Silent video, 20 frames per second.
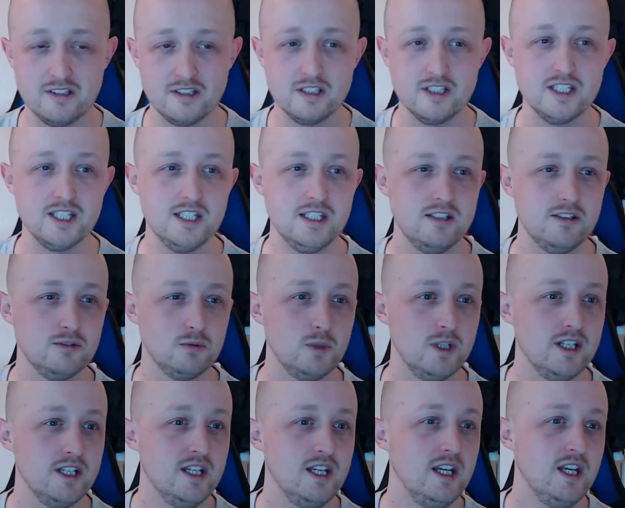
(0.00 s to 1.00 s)
they're going to get you
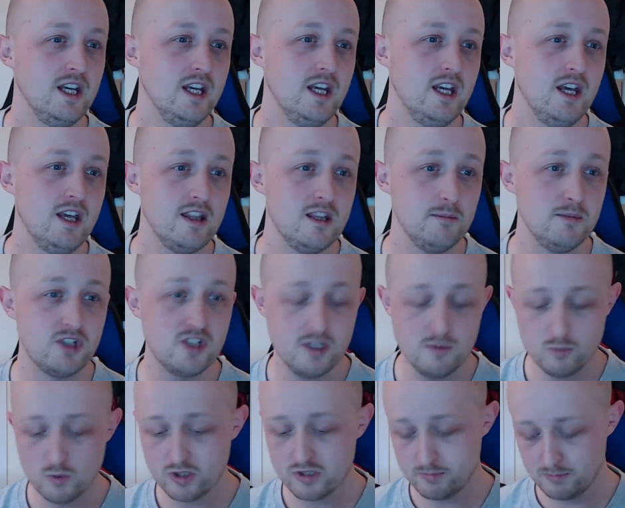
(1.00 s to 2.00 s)
sweat. They're
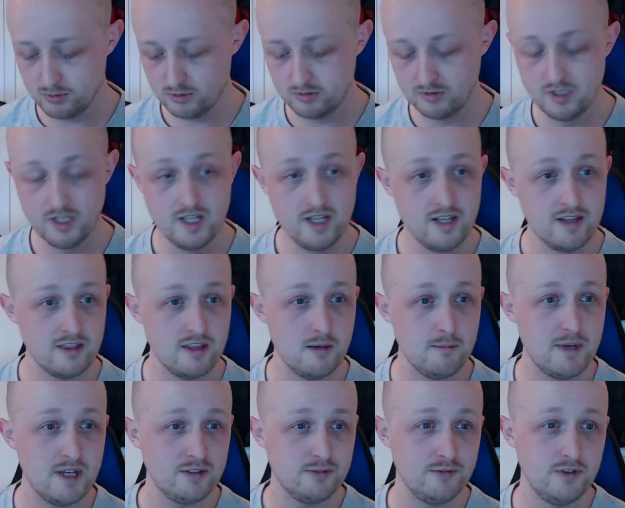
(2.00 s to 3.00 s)
machine washable.
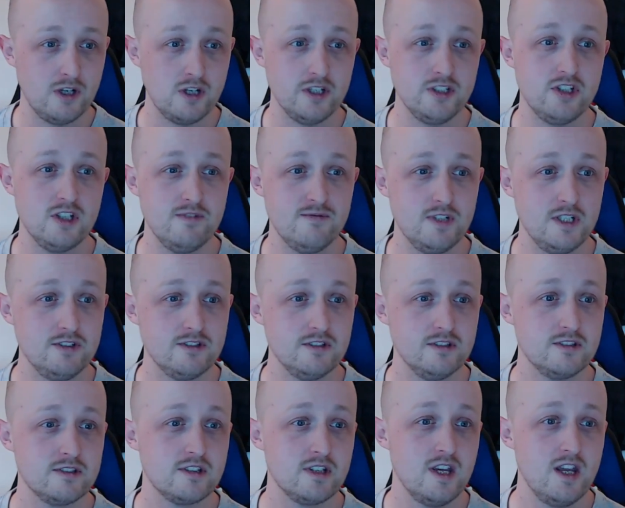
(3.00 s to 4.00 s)
They're best for hygiene
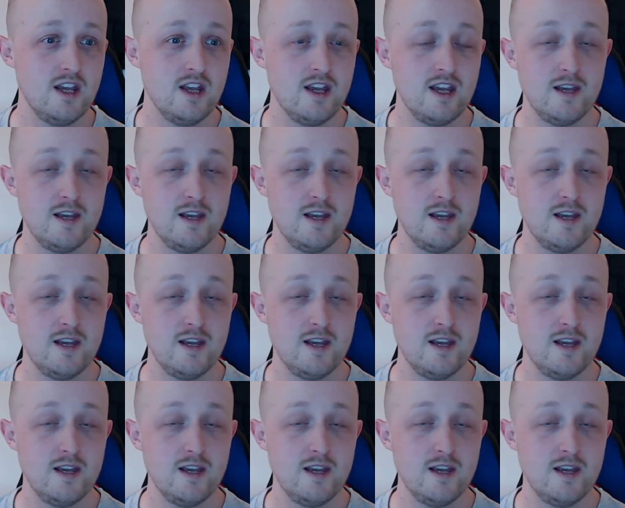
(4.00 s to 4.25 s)
reasons.